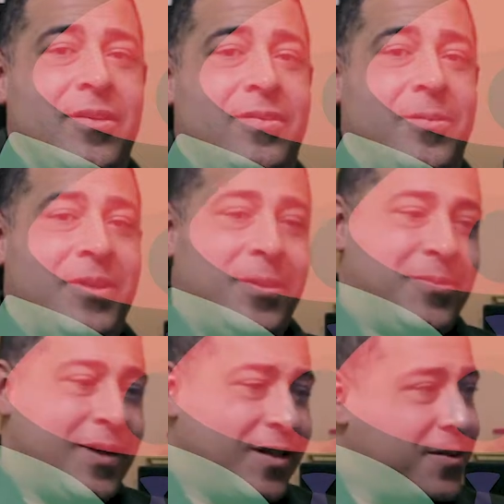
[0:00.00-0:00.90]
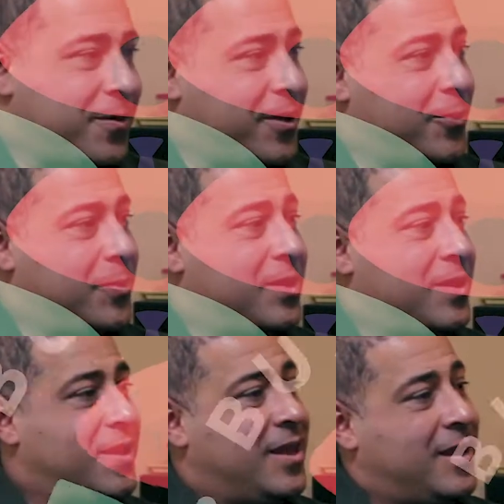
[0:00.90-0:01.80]
So my name is Dr. Ray
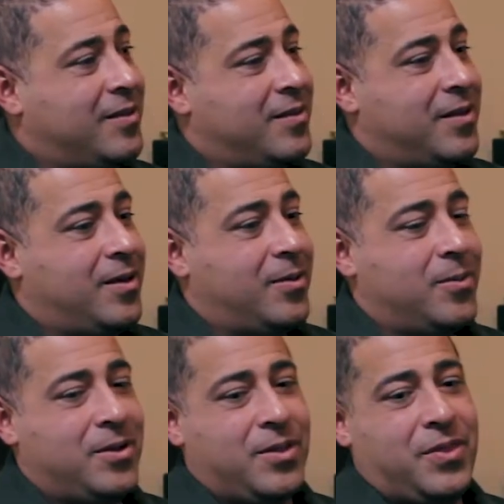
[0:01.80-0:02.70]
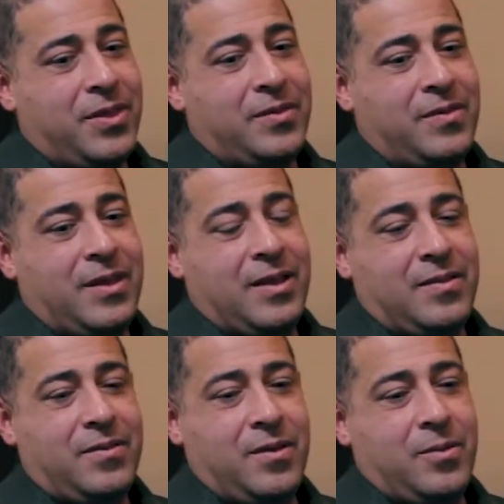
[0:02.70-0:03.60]
Omid, and one of the things
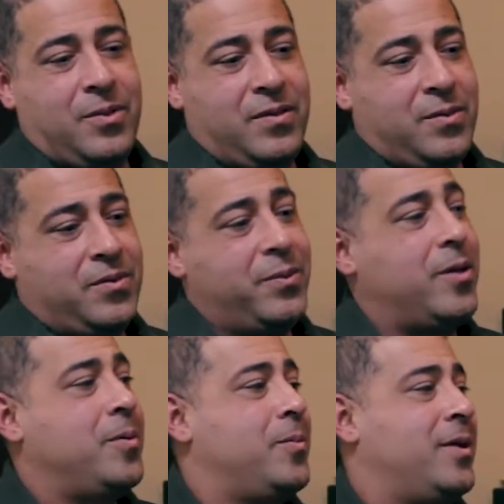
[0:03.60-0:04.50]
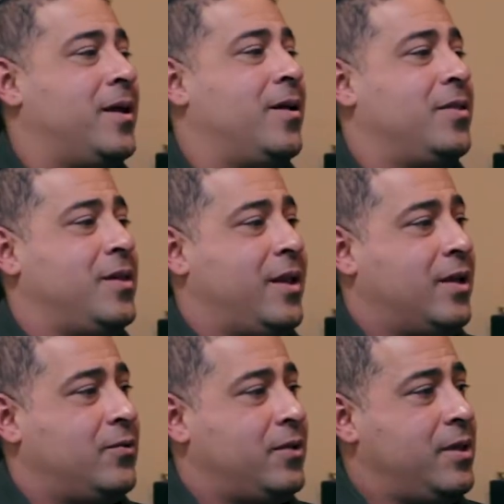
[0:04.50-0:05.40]
that we do is we help people get healthy
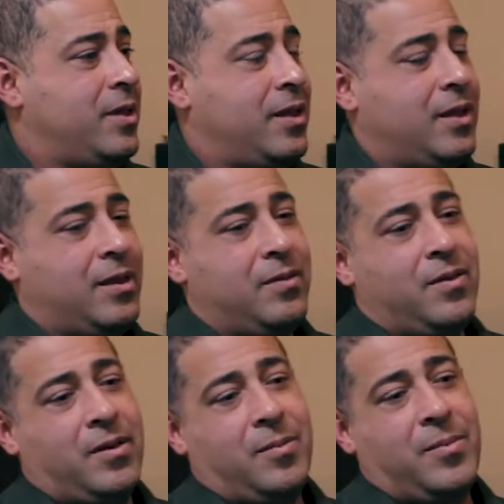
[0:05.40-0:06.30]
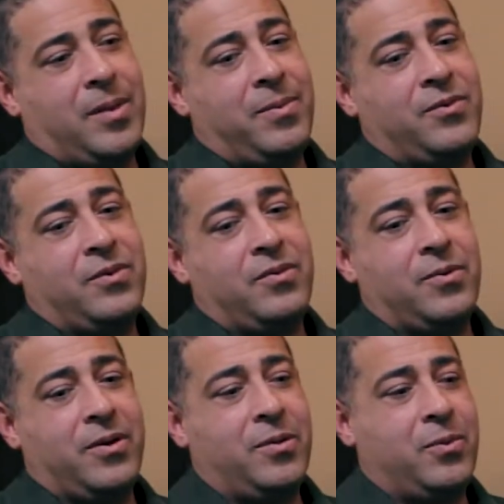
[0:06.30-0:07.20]
naturally. And my mission
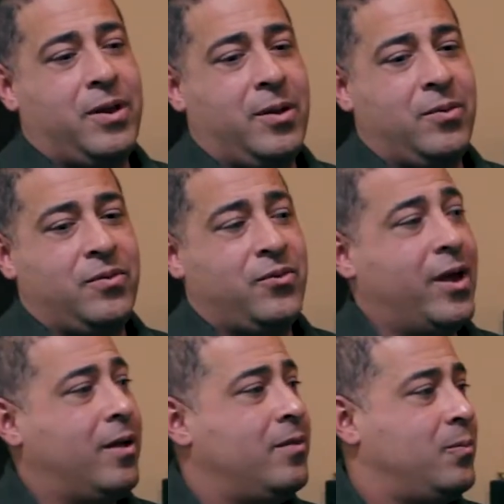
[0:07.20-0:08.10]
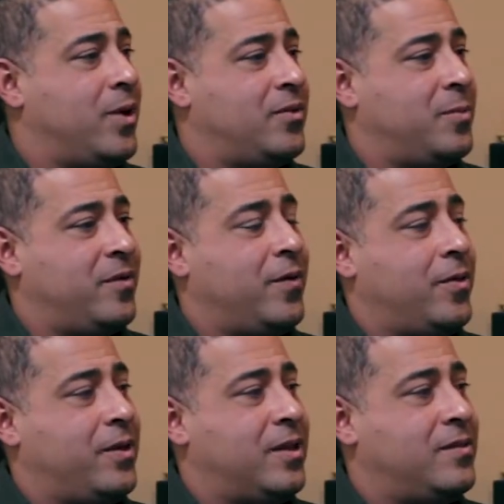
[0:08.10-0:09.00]
started when I was a child, watching my
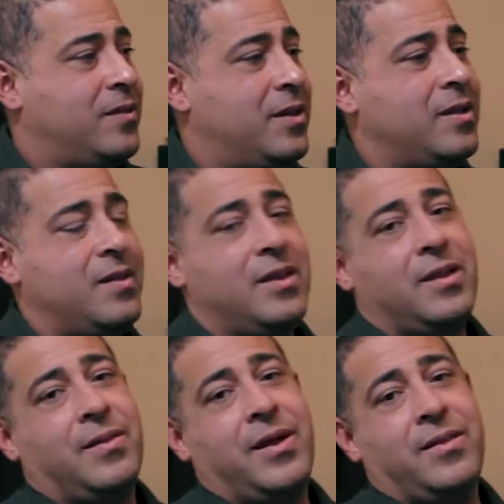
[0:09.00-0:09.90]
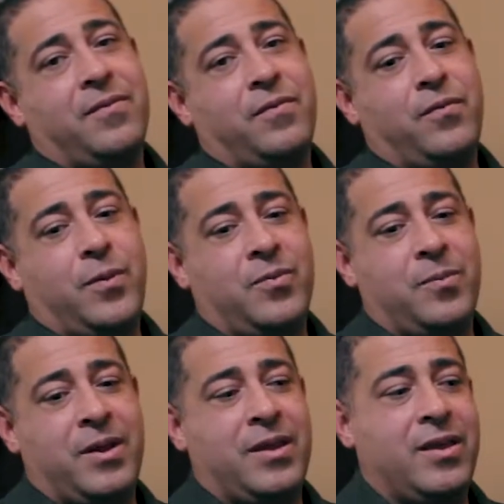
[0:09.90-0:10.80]
father get sick, taking a lot of different forms of
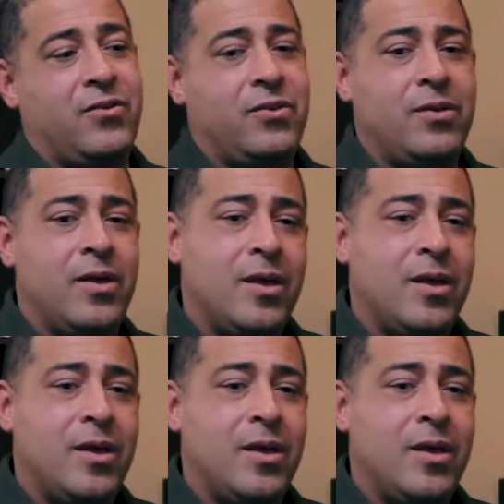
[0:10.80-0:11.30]
medication.